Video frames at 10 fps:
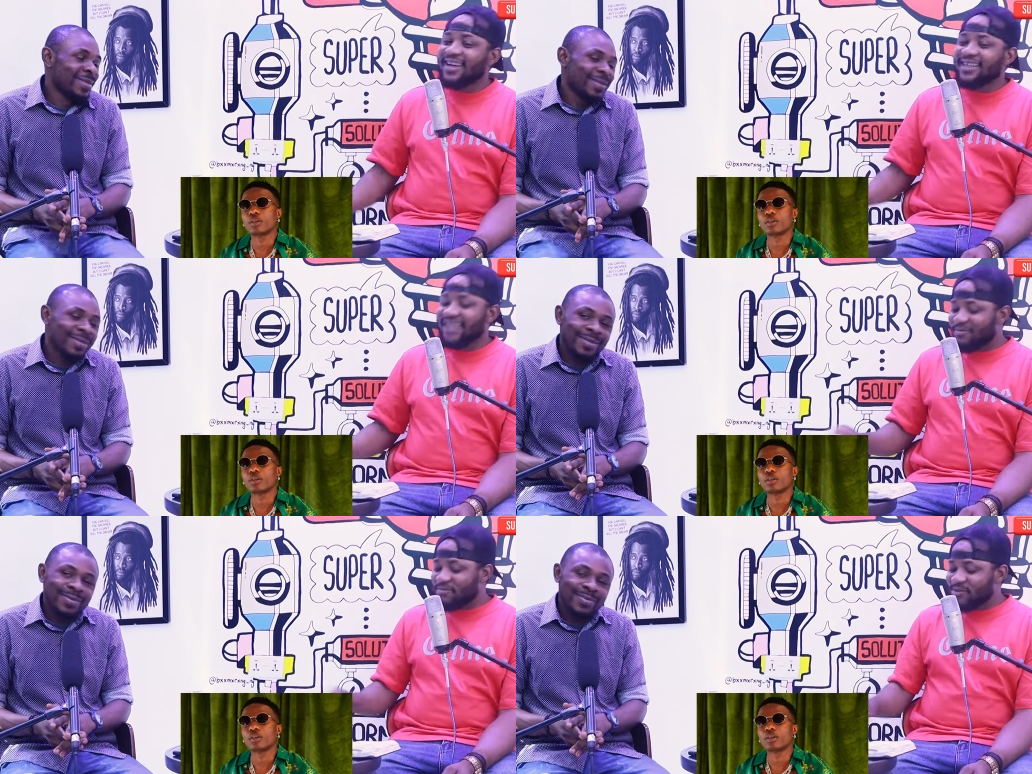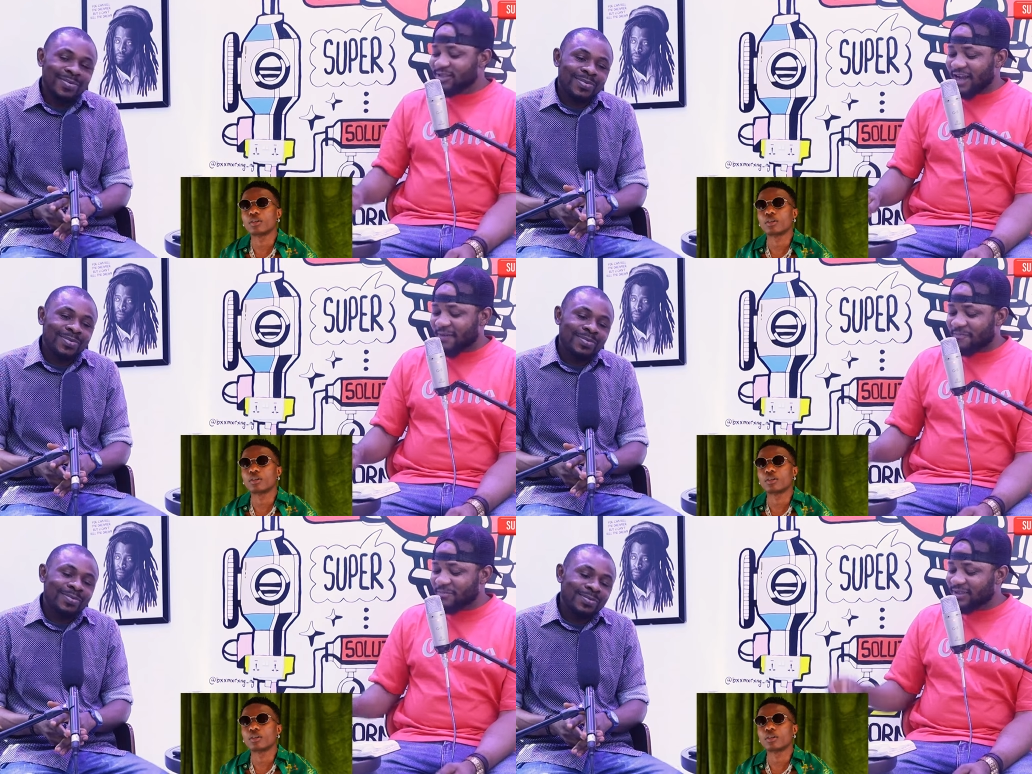Speaker 1: They put
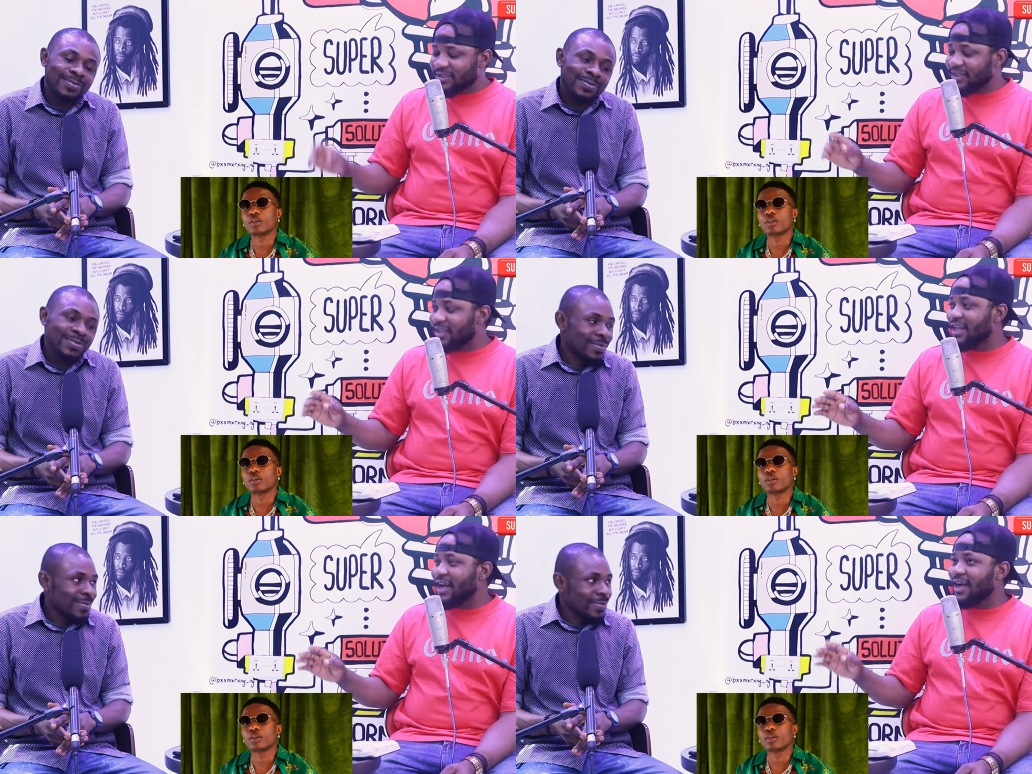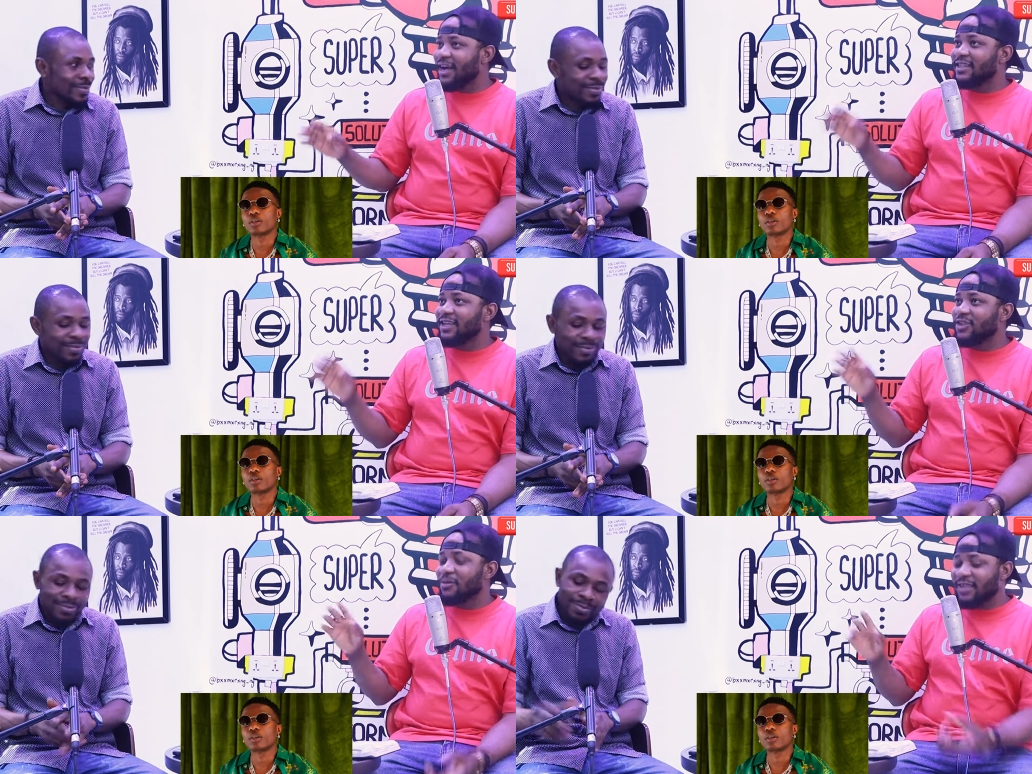them, see, now
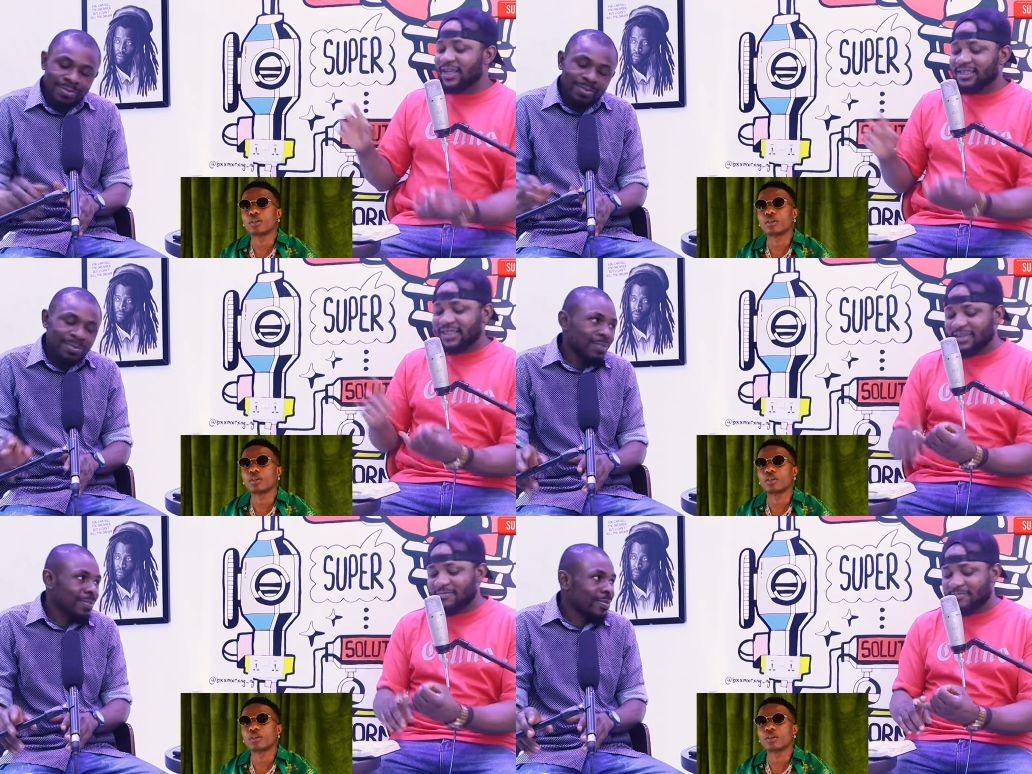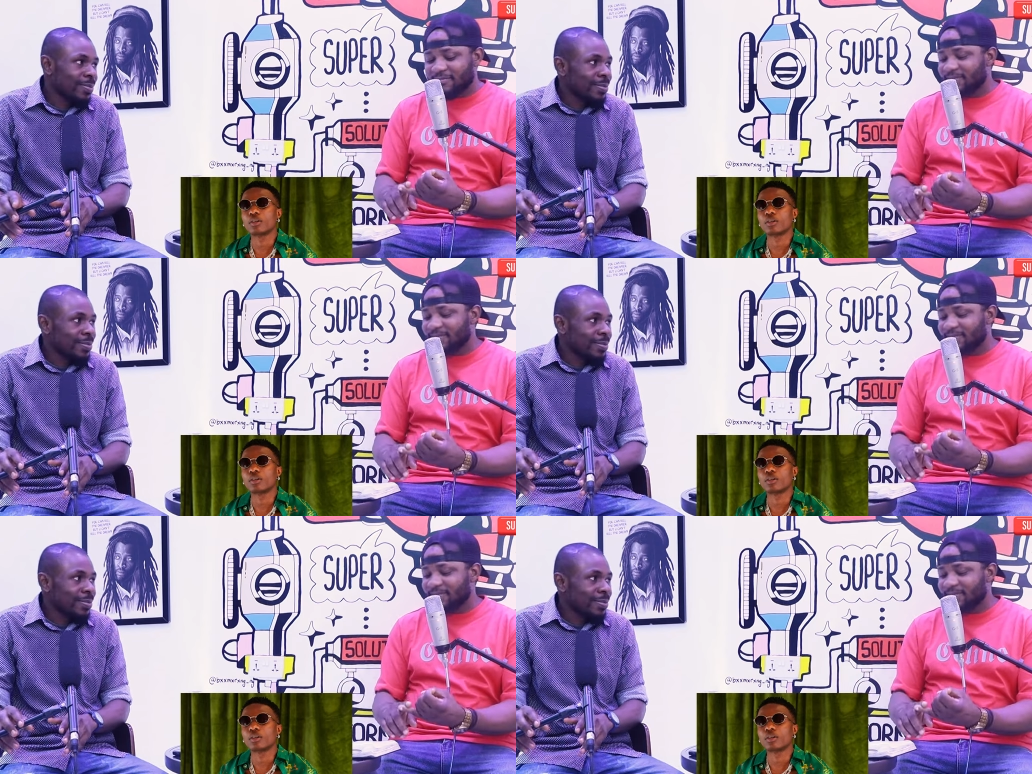they nominate him,